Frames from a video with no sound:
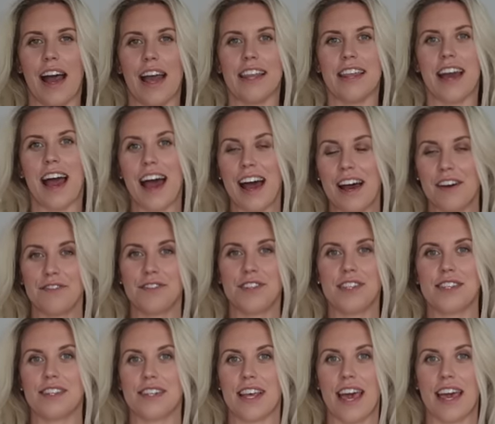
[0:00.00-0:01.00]
I have to
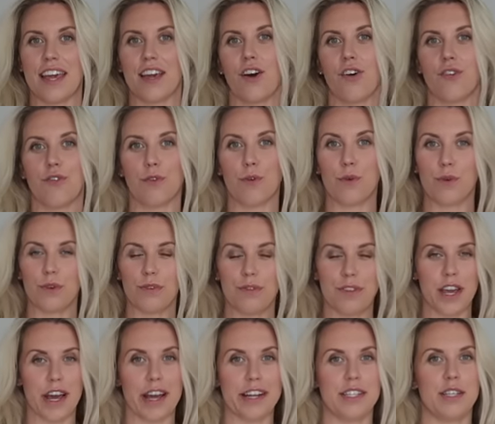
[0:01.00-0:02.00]
say of all of
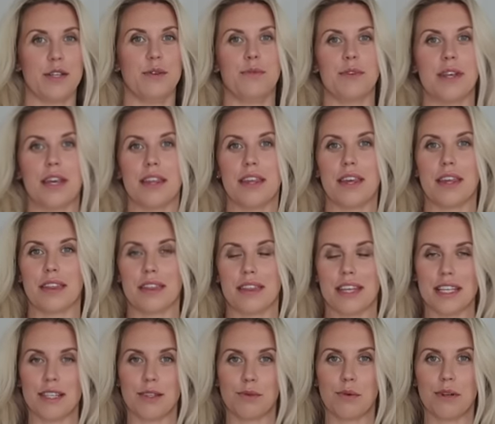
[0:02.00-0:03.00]
the items, I think
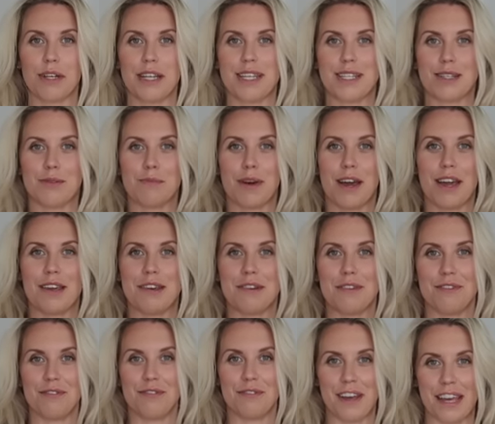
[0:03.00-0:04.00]
this one is my
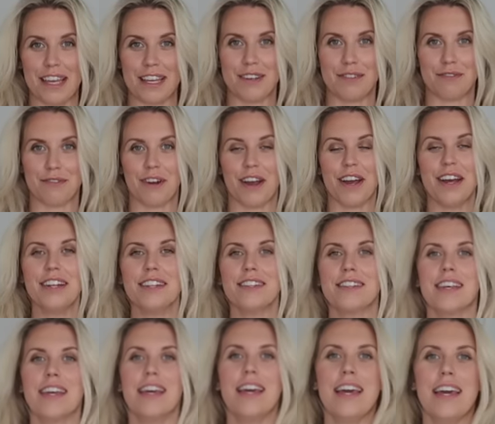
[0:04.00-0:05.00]
favorite.
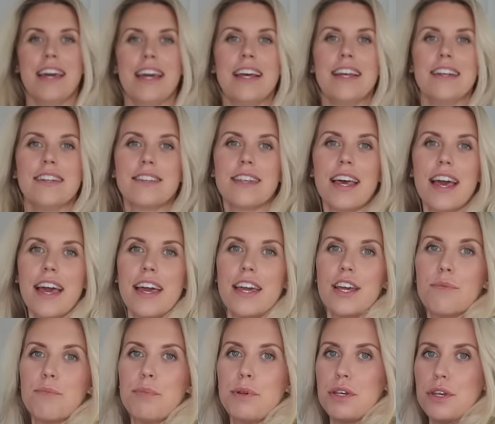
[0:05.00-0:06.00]
It's
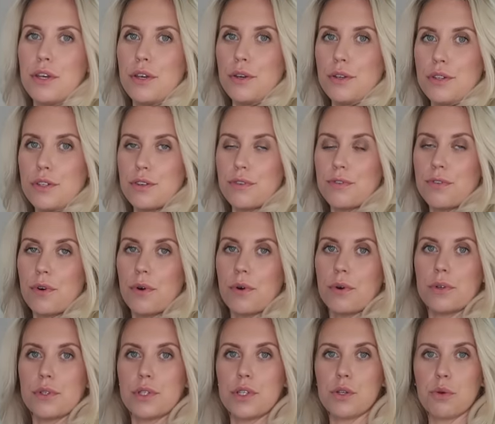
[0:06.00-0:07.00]
a
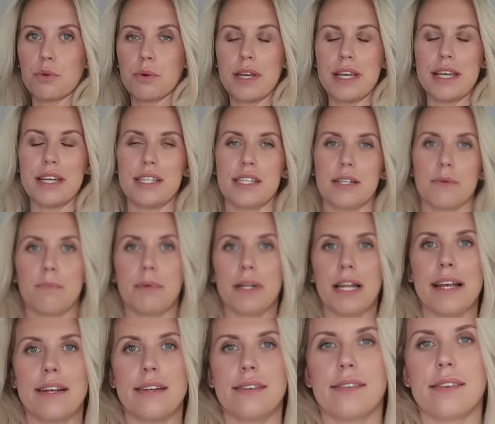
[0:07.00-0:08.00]
beautiful tweed
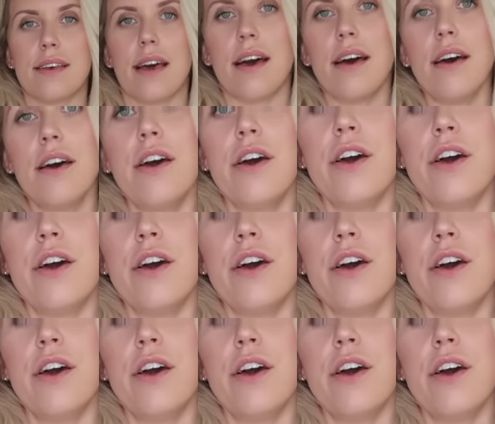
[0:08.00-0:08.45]
blazer,